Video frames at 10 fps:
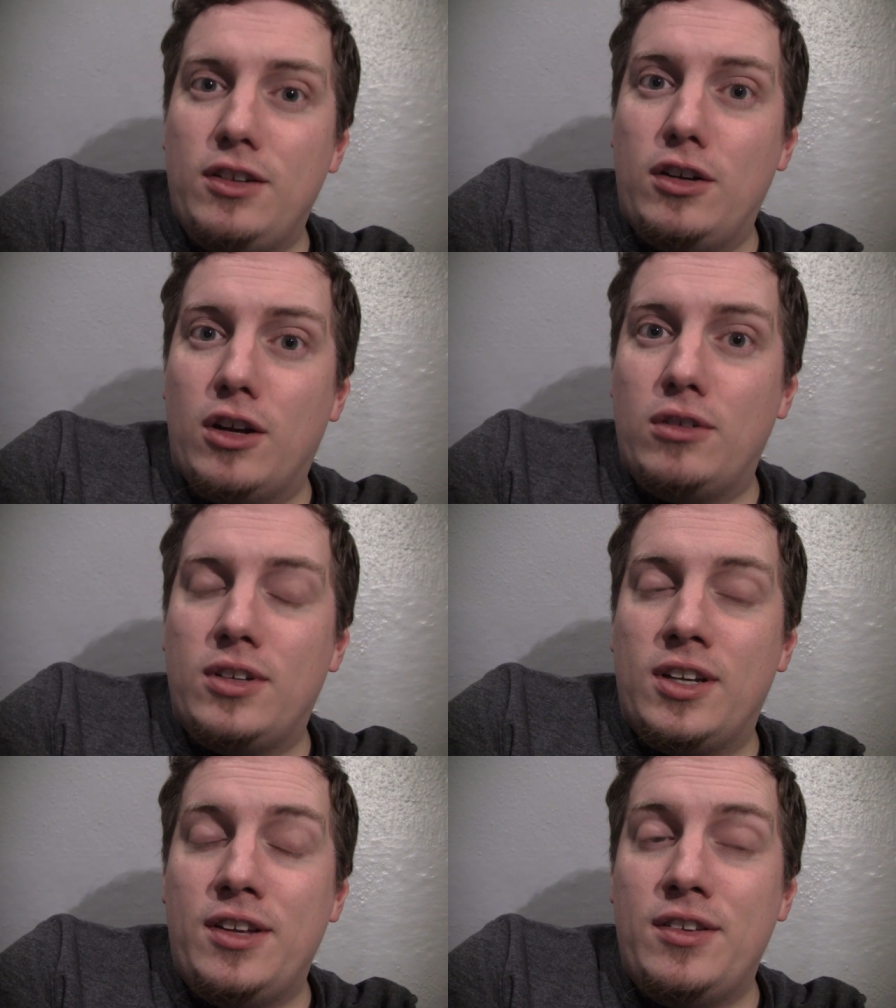you know,
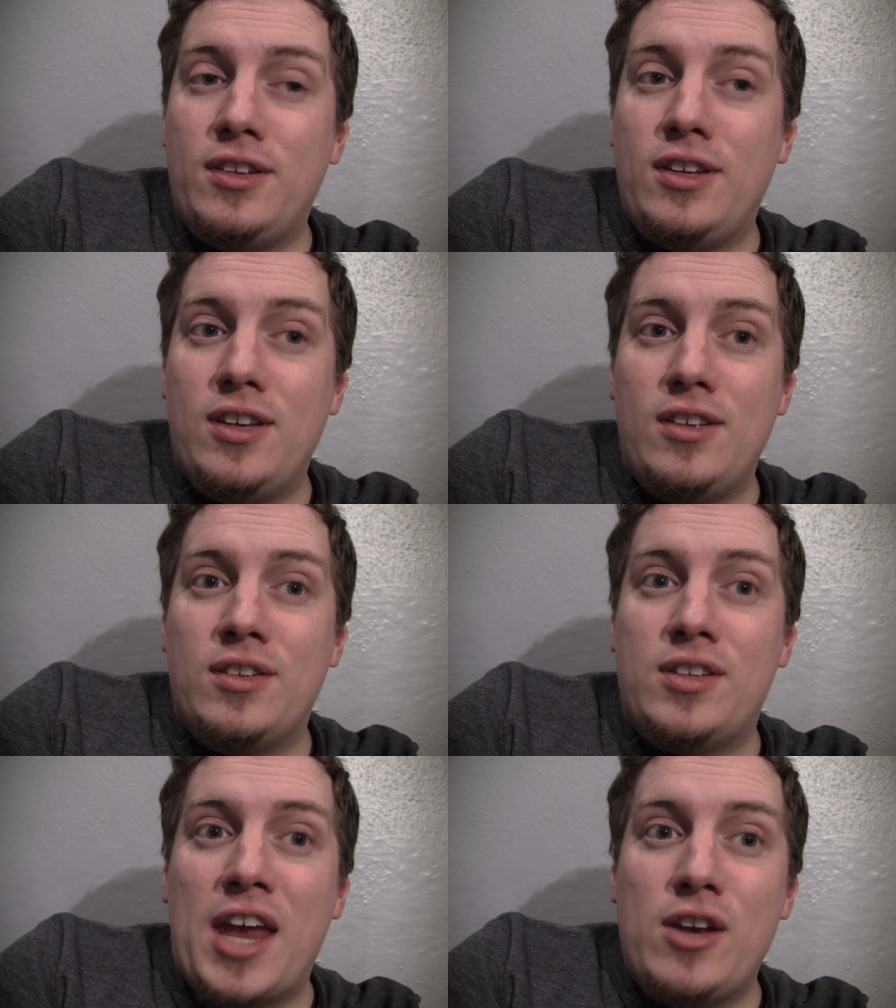uh, the
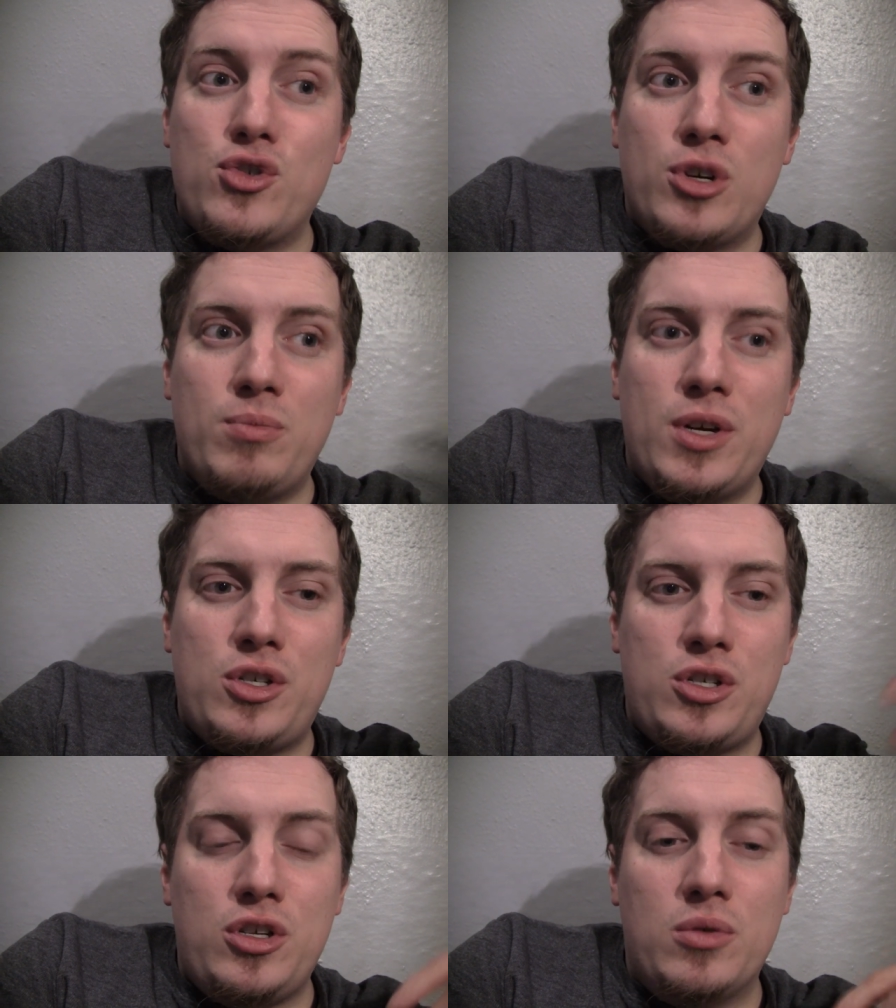the danger in
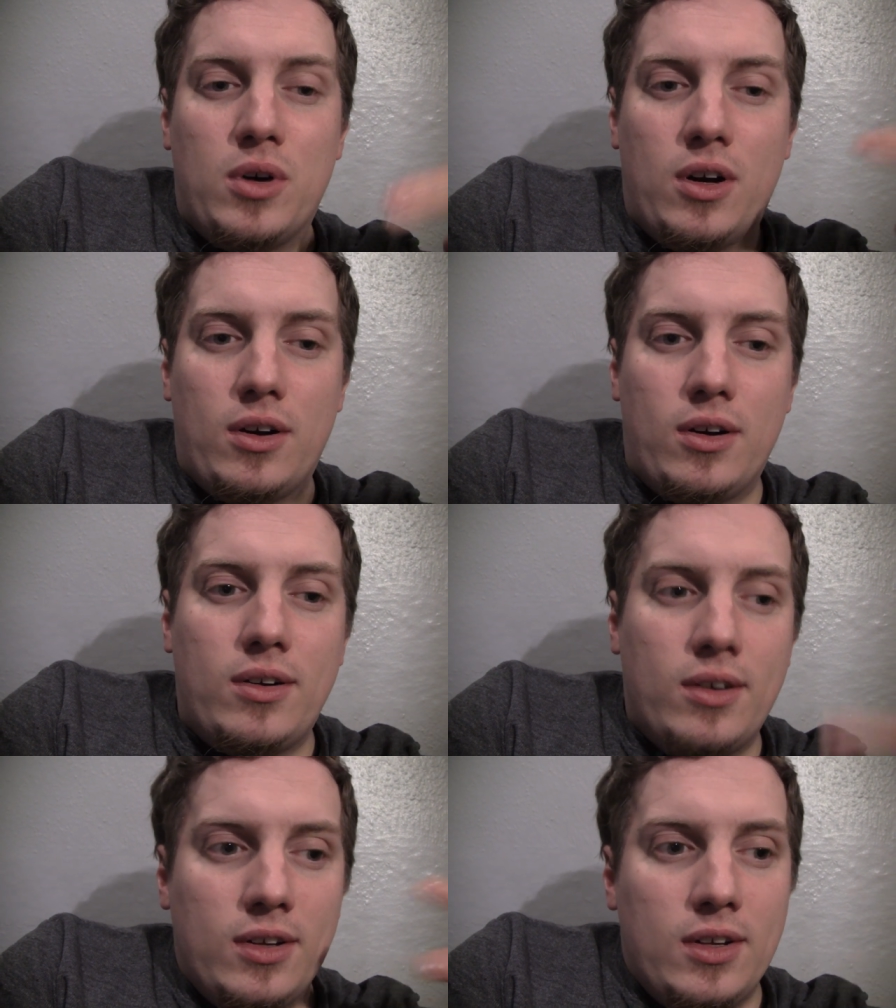which you
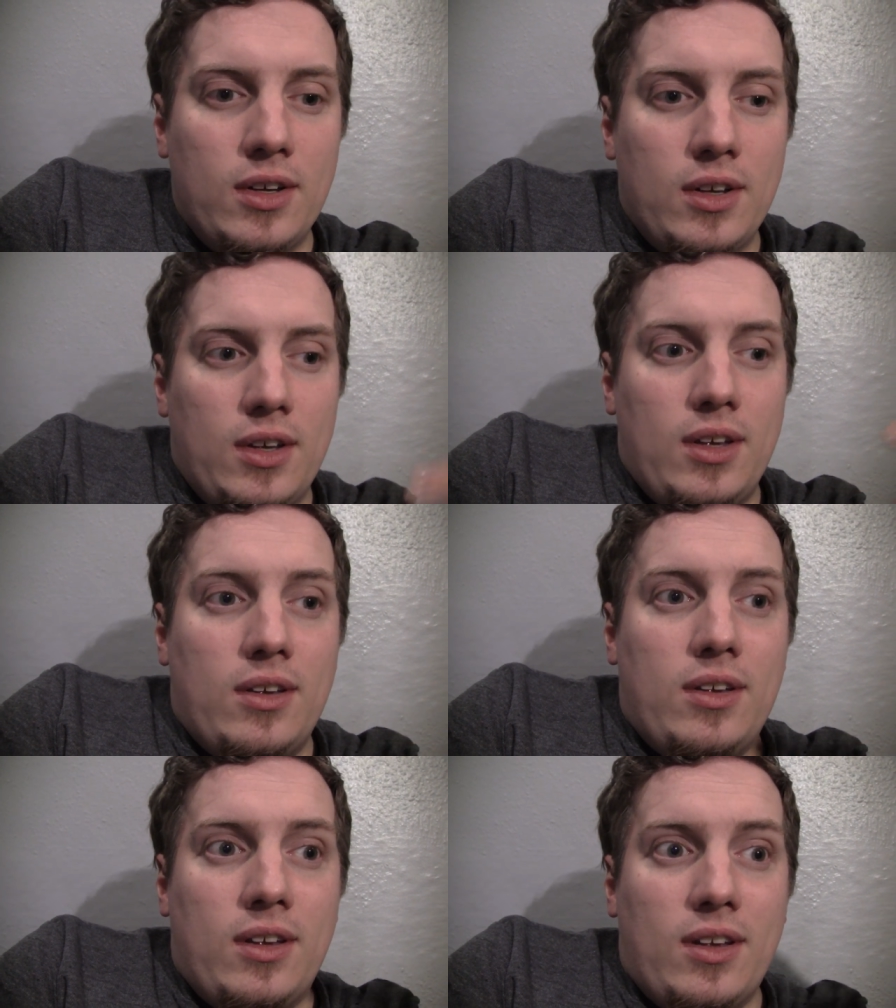are.
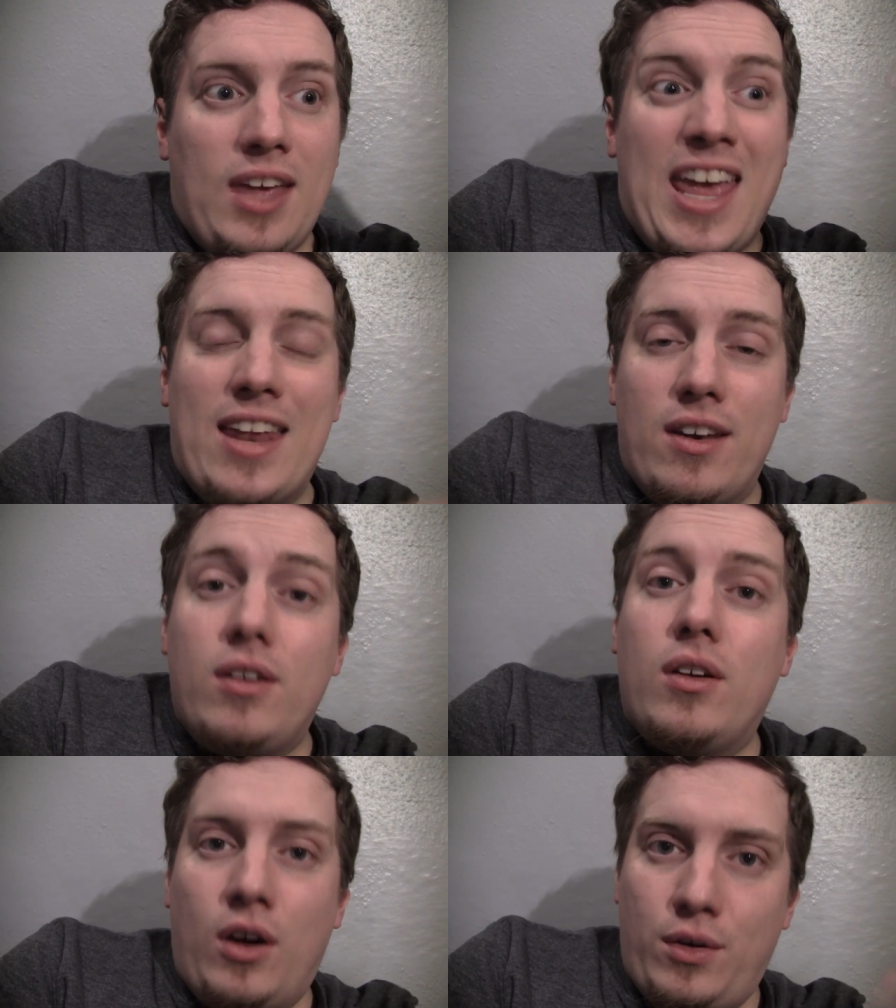Uh,
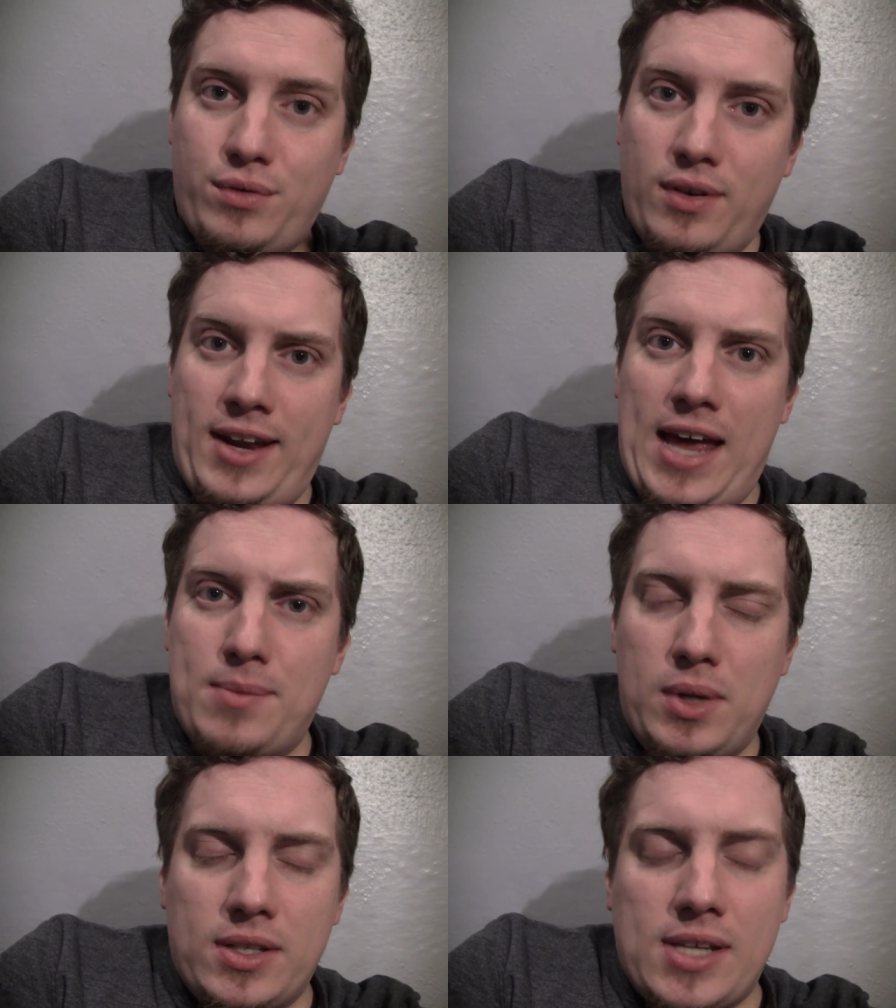in of an animal